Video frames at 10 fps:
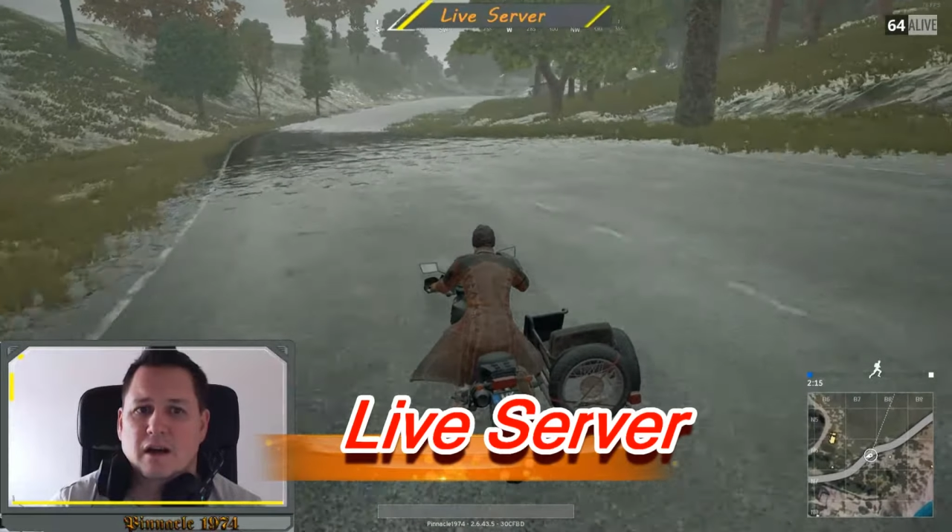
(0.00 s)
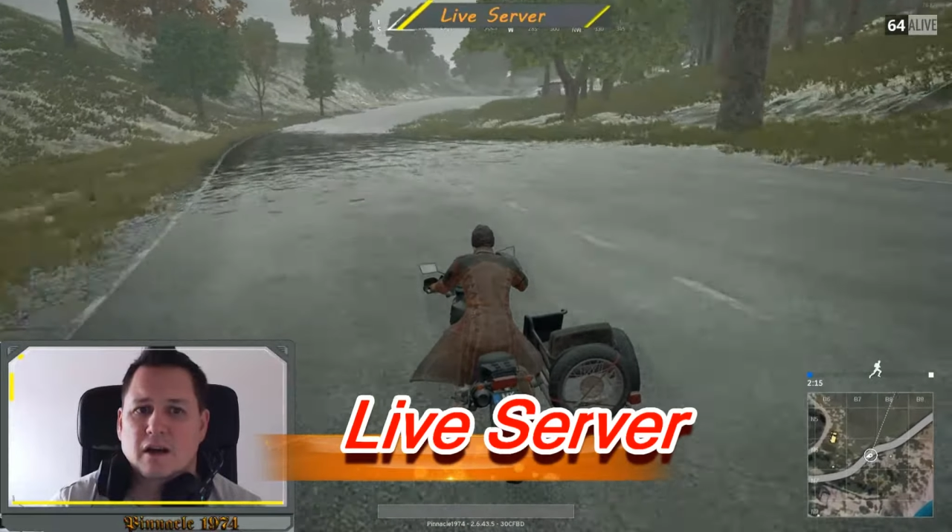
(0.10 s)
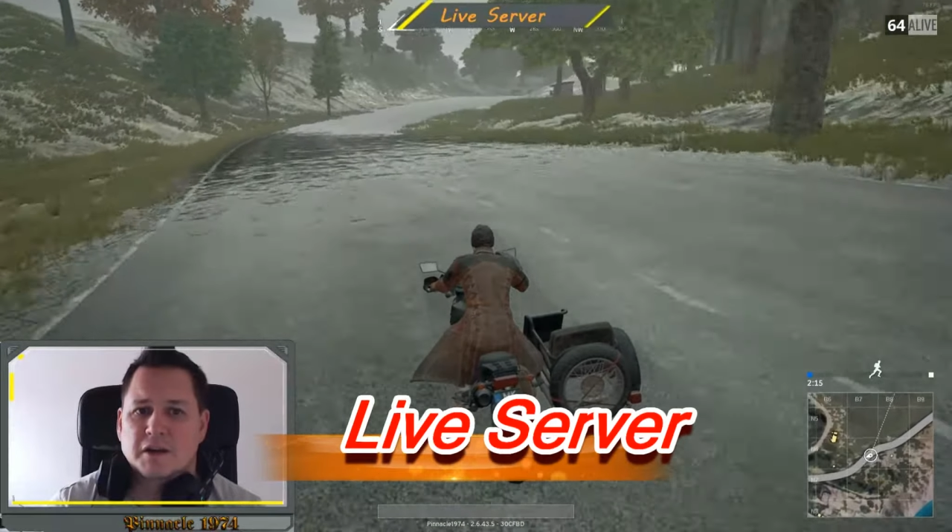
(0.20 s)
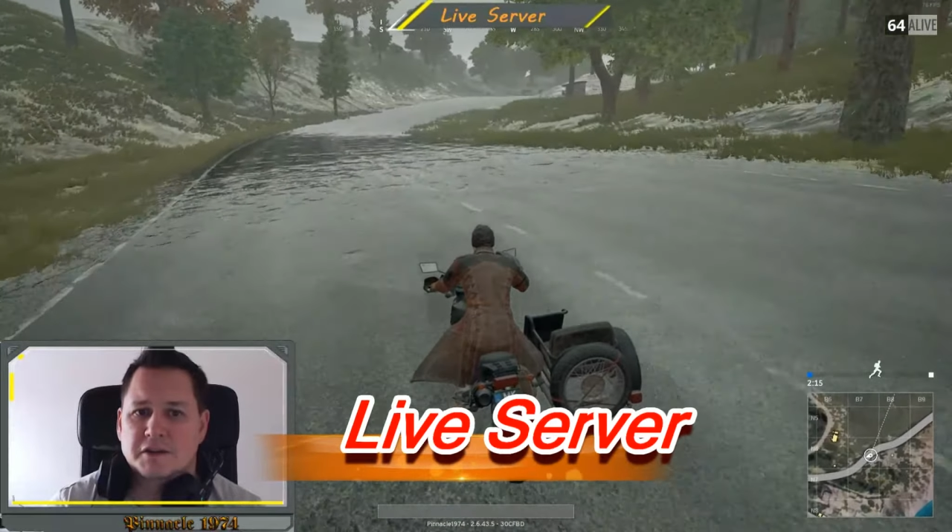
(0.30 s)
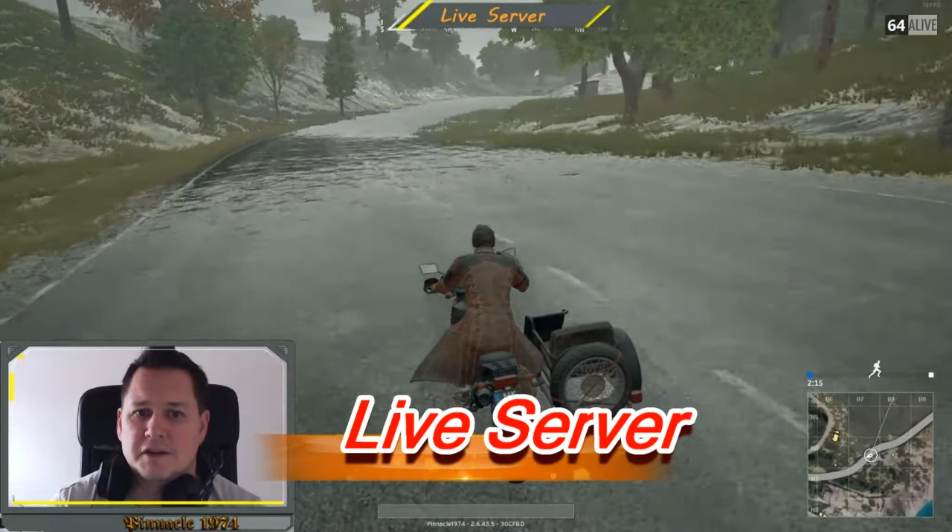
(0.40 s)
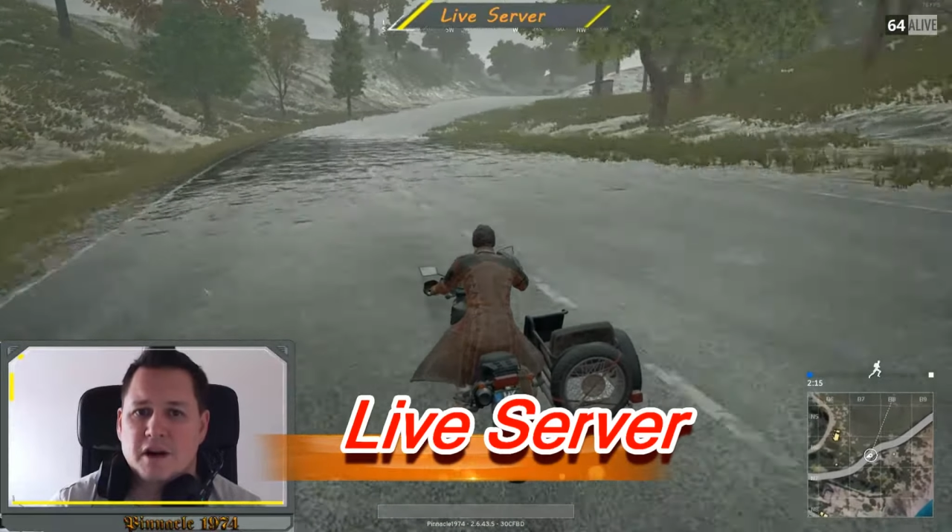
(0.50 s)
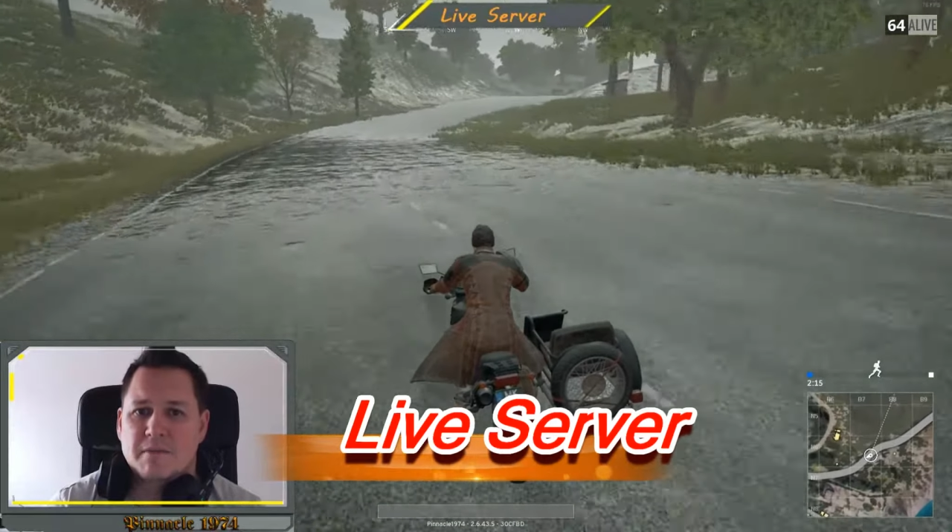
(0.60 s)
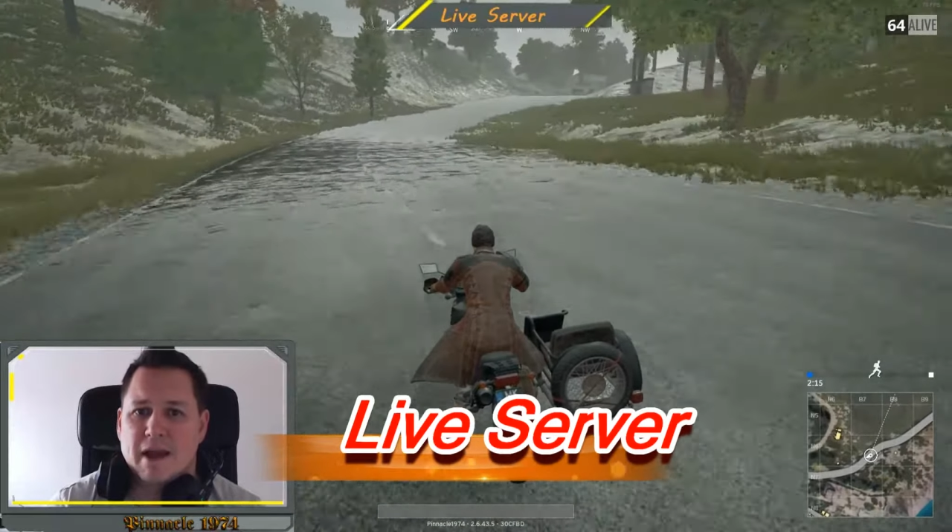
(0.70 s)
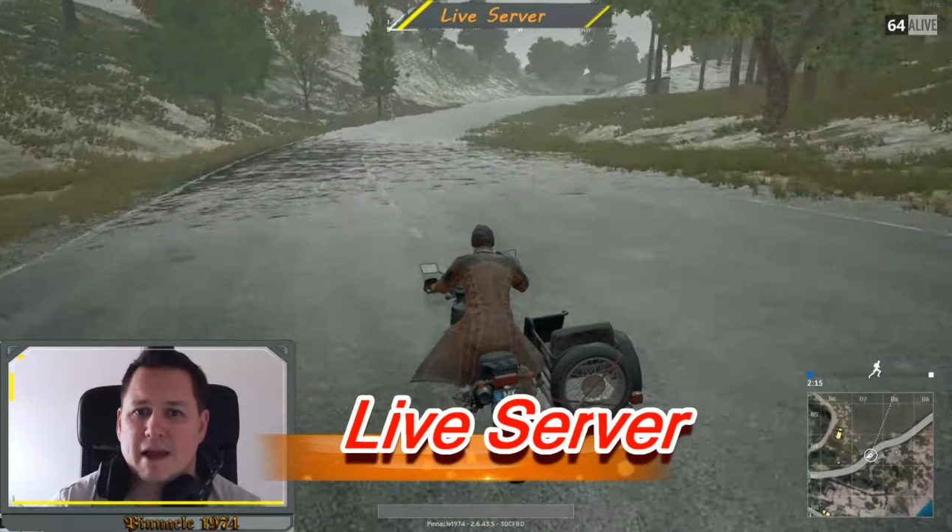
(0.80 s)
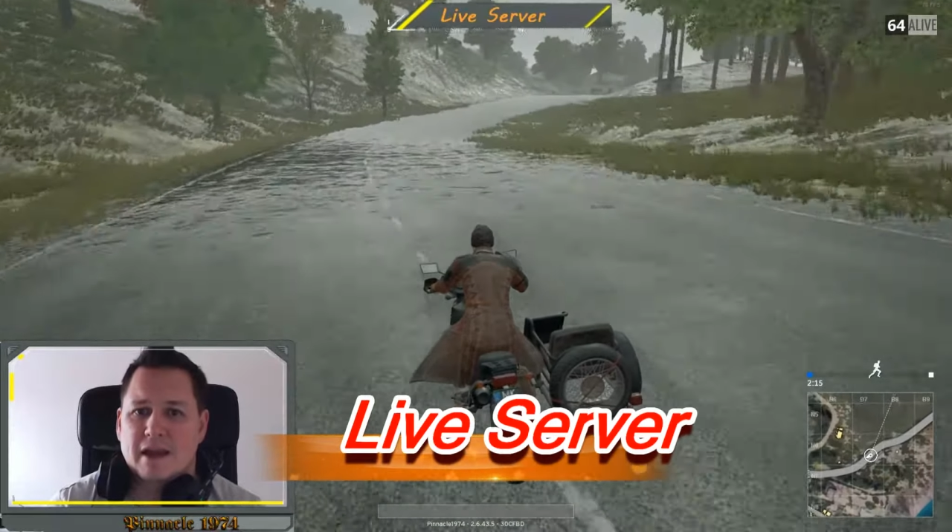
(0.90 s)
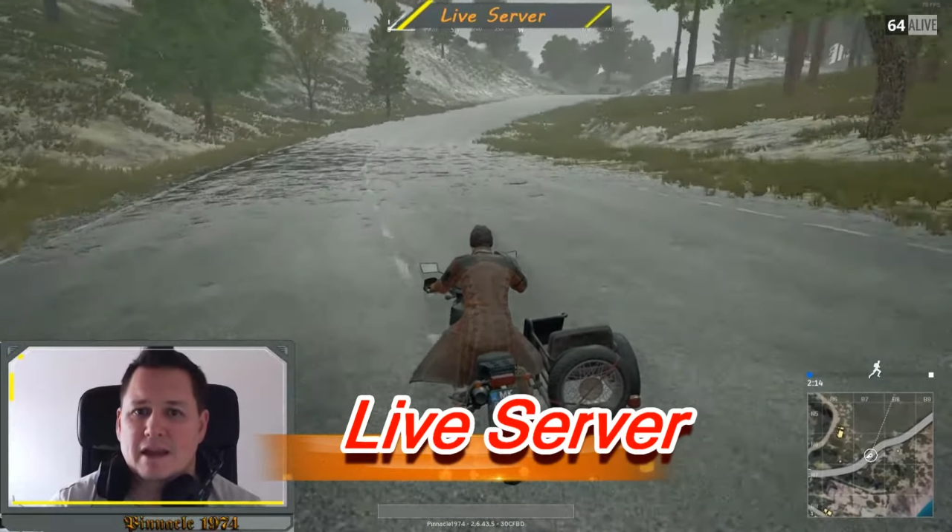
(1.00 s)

on tarmac